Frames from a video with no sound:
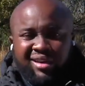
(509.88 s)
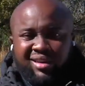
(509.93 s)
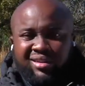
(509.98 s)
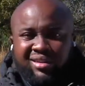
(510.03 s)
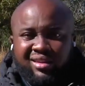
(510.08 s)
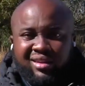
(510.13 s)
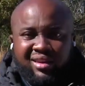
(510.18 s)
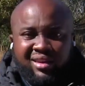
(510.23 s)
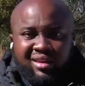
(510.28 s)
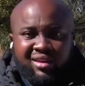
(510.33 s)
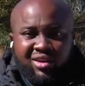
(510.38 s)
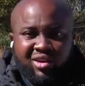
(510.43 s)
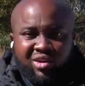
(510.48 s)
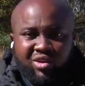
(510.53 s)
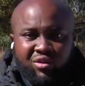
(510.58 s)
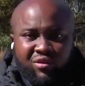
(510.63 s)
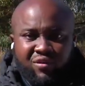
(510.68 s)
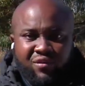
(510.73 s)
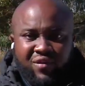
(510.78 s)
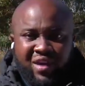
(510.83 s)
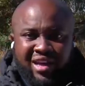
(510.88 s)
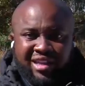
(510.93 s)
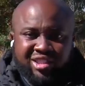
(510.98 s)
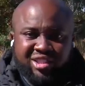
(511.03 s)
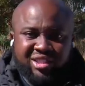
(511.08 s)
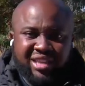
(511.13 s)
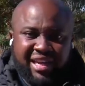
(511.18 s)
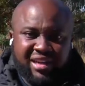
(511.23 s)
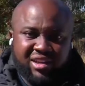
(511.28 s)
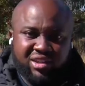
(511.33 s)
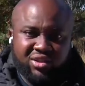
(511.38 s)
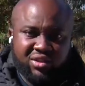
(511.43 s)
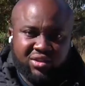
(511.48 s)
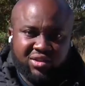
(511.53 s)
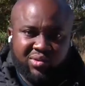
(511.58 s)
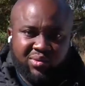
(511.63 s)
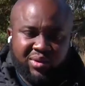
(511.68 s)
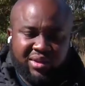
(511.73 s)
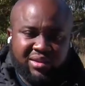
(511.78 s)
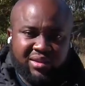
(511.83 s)
the, you know, vast
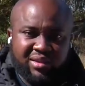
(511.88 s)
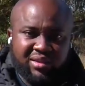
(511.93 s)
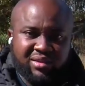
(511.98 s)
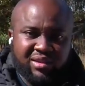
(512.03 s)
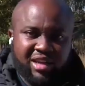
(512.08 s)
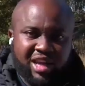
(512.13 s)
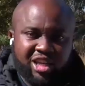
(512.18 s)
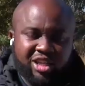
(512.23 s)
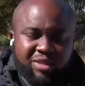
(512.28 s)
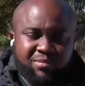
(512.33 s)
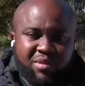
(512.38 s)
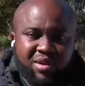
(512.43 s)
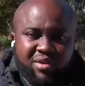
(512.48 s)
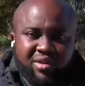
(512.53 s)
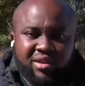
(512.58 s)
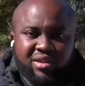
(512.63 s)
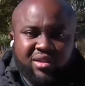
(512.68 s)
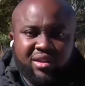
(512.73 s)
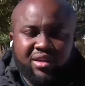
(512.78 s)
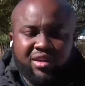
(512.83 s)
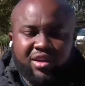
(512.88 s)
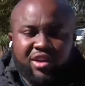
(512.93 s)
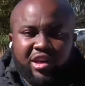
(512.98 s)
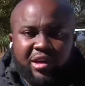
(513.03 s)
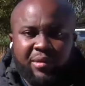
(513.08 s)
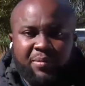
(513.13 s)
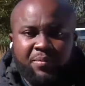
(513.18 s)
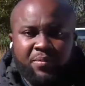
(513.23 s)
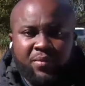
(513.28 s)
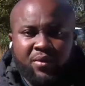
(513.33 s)
challenges residents are experiencing here.